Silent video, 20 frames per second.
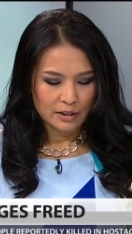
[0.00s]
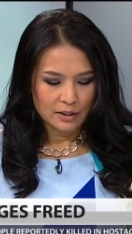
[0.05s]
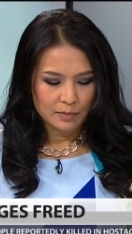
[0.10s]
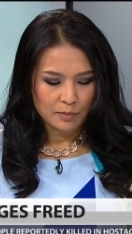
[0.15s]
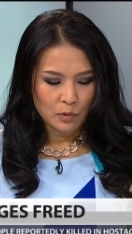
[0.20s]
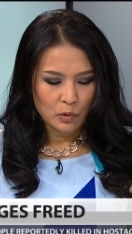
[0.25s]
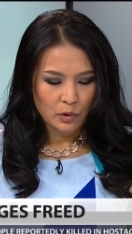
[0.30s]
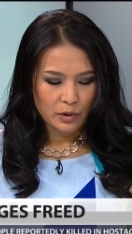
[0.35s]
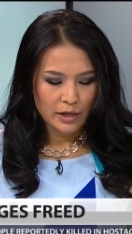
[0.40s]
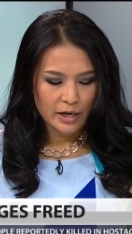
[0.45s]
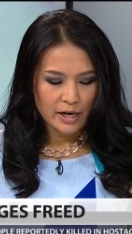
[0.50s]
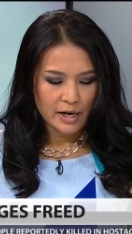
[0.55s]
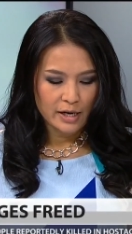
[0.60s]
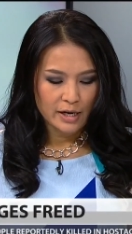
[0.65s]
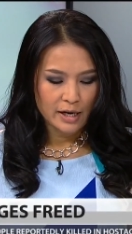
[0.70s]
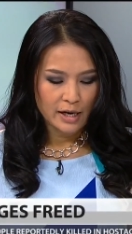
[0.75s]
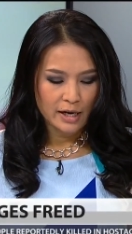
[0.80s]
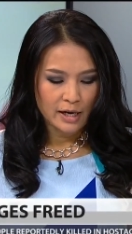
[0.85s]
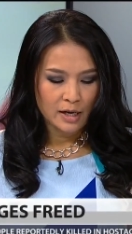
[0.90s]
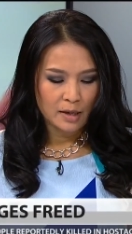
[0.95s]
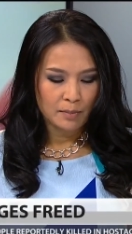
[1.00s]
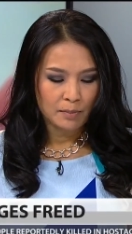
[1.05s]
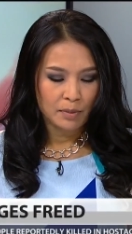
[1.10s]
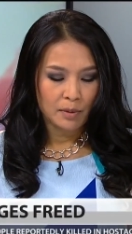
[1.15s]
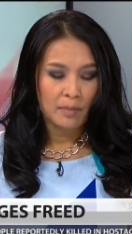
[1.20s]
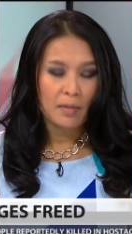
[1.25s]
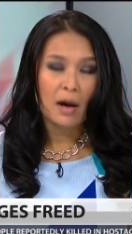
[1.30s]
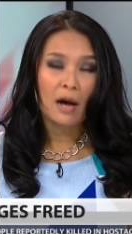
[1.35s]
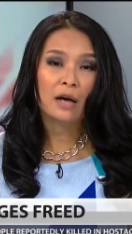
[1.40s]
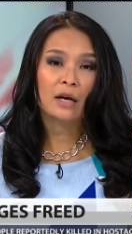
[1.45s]
This morning in
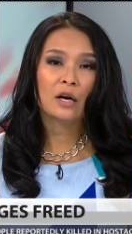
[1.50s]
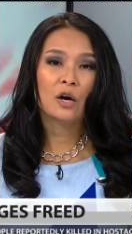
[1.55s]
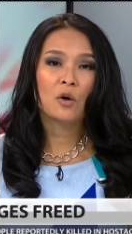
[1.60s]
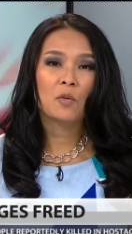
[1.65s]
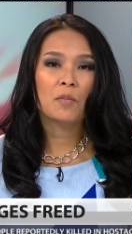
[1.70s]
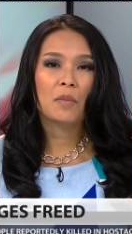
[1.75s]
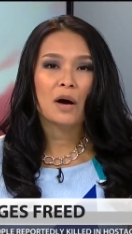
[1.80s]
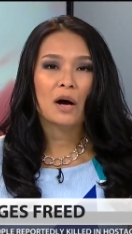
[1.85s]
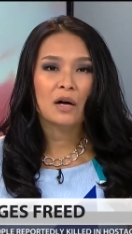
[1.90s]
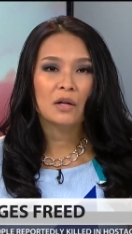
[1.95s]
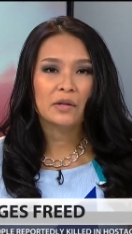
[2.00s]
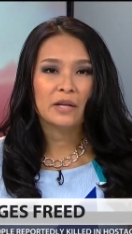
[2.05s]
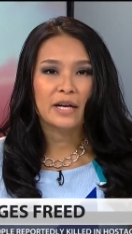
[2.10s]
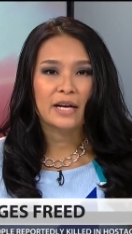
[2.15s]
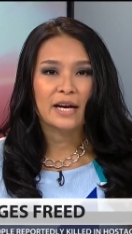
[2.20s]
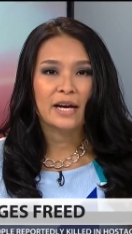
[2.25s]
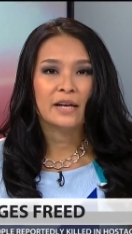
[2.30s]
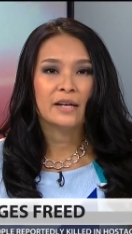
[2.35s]
Bamako, Mali,